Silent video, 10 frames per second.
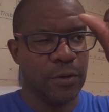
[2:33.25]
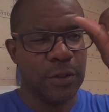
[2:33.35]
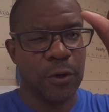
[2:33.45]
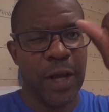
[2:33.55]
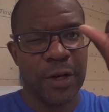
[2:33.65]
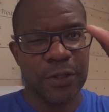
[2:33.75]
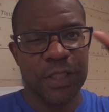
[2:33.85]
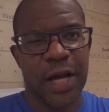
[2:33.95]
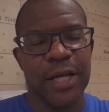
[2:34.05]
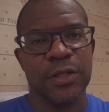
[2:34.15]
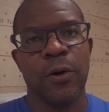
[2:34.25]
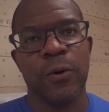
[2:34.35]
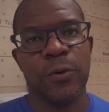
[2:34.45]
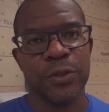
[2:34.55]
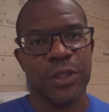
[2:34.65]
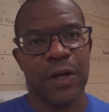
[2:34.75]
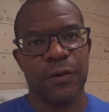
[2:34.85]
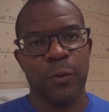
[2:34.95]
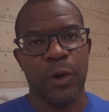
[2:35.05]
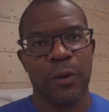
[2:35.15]
crater-sized holes
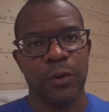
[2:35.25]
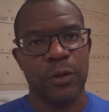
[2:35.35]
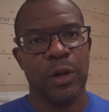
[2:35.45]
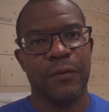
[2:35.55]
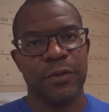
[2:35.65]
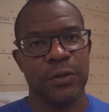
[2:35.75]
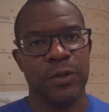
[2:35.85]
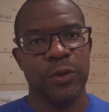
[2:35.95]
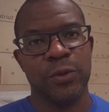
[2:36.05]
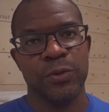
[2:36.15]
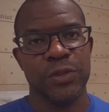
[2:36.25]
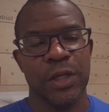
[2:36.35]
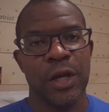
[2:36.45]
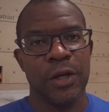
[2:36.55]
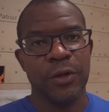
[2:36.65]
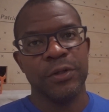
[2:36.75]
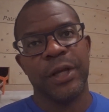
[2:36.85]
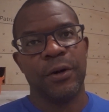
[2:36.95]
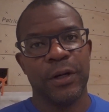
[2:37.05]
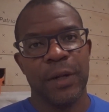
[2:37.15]
everywhere where you have to use your
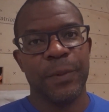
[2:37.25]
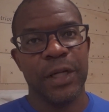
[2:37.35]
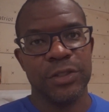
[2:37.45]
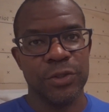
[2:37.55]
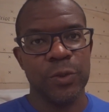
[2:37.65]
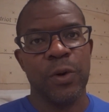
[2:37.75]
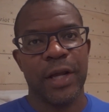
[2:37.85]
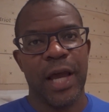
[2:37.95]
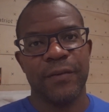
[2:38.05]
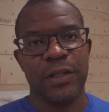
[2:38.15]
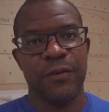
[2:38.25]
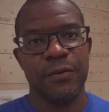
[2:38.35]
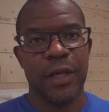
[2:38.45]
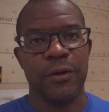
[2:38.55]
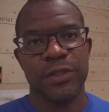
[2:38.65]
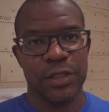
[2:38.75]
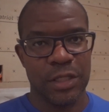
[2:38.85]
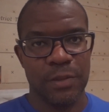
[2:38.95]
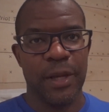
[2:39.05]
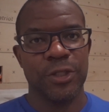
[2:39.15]
nail gun, because you do want to have enough nails in
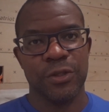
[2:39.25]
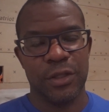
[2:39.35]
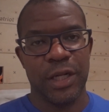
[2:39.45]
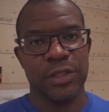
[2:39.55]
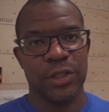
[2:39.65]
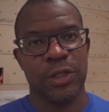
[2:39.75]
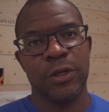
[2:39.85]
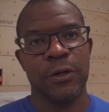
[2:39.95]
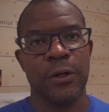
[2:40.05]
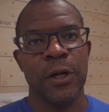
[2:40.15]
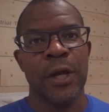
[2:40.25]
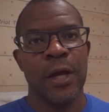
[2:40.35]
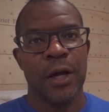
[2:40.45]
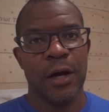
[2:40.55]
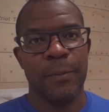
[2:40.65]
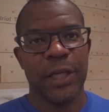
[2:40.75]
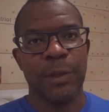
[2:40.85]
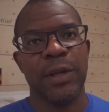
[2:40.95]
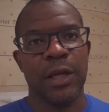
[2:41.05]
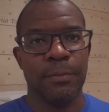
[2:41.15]
it to make sure that it's secure, but
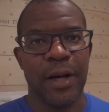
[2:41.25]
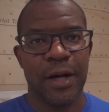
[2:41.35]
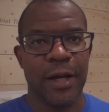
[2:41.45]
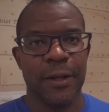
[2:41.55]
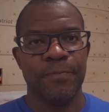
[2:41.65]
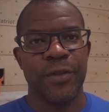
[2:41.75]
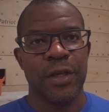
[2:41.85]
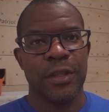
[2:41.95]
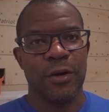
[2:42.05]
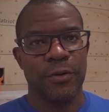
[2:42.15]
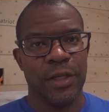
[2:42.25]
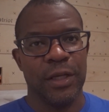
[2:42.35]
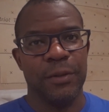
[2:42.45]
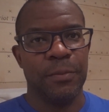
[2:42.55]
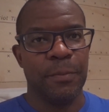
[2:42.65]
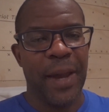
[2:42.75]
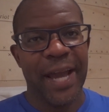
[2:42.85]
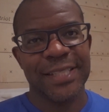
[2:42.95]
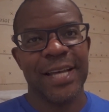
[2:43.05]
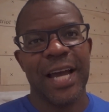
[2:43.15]
keeping in mind that on the
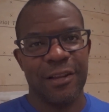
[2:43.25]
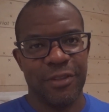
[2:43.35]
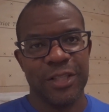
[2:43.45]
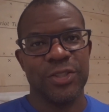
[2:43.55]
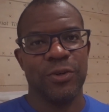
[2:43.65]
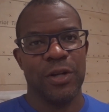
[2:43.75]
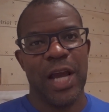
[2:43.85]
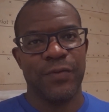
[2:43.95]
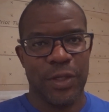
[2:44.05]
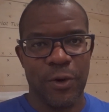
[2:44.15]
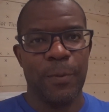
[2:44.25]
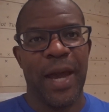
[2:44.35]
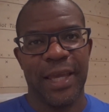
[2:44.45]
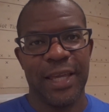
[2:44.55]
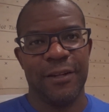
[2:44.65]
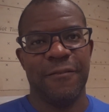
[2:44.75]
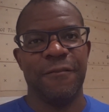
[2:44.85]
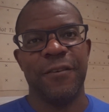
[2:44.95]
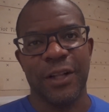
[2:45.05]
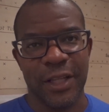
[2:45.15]
back side of this, you're going to have to go back in and
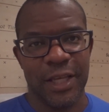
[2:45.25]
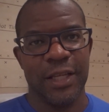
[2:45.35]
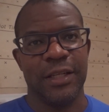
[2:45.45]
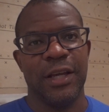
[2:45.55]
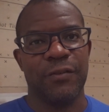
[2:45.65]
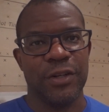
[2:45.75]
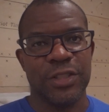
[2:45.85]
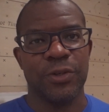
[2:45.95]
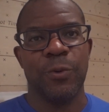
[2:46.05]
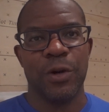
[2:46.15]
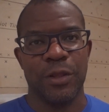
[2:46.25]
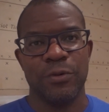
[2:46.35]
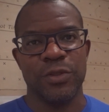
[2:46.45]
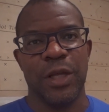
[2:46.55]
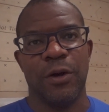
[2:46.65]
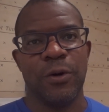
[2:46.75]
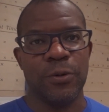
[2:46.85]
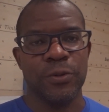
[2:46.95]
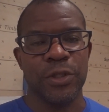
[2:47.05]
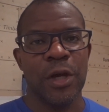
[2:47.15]
fill in every single one of those nail
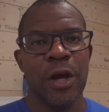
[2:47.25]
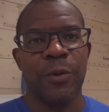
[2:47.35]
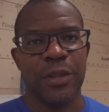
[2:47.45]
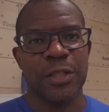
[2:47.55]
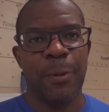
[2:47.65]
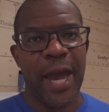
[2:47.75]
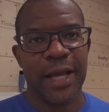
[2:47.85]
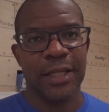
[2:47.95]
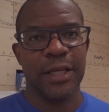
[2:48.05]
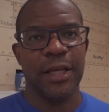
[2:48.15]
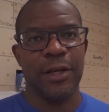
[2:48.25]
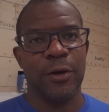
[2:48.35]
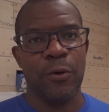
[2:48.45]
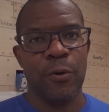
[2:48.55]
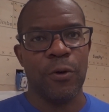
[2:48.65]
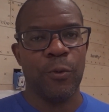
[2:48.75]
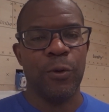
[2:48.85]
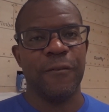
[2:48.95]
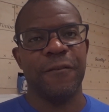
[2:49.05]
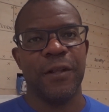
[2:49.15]
holes with spackling or
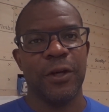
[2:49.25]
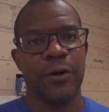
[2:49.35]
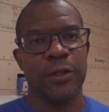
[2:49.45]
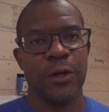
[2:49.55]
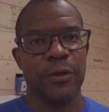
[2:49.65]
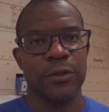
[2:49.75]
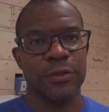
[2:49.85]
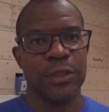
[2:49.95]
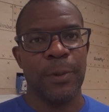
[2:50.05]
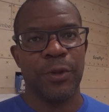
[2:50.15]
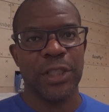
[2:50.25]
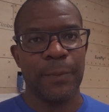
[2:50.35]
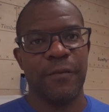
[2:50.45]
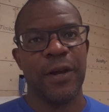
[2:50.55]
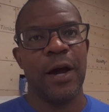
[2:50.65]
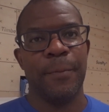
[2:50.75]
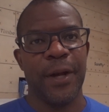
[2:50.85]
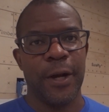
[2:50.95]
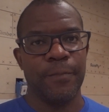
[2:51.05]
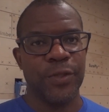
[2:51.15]
wood filler or some other type of
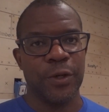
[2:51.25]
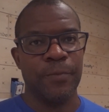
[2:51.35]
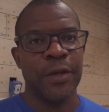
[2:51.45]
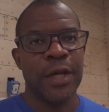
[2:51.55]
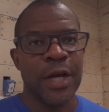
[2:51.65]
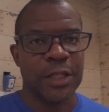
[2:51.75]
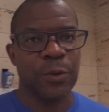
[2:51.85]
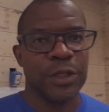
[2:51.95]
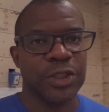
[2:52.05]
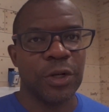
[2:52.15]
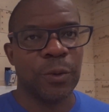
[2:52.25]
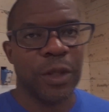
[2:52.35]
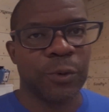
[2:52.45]
compound. So I just want to show you really